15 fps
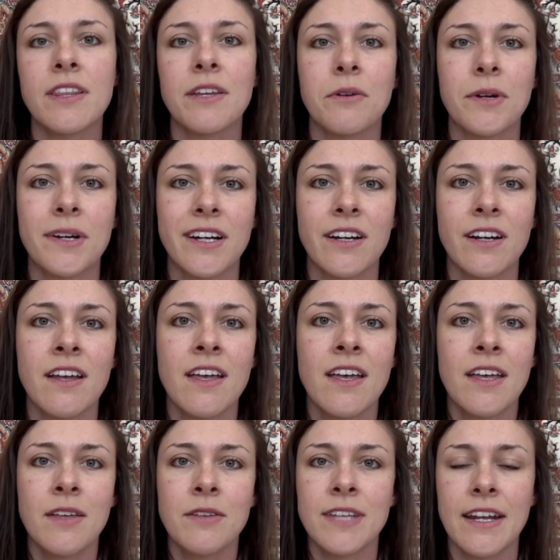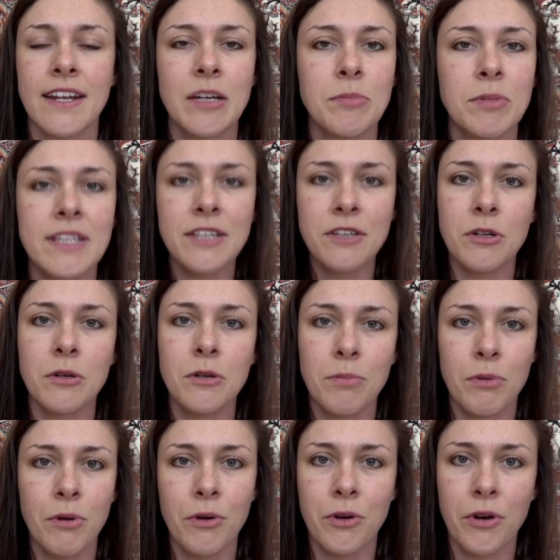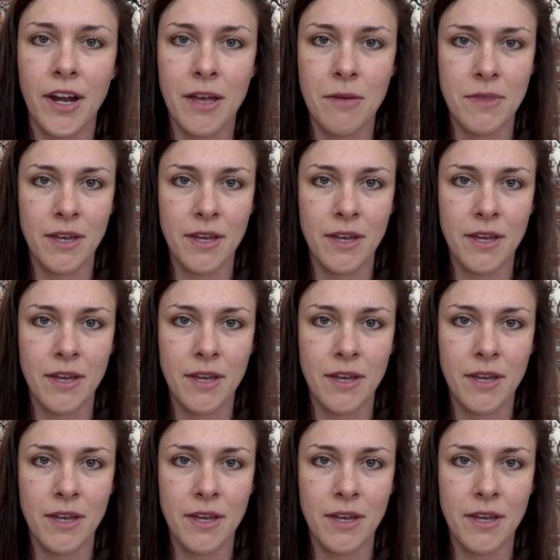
They were setting up a legal program.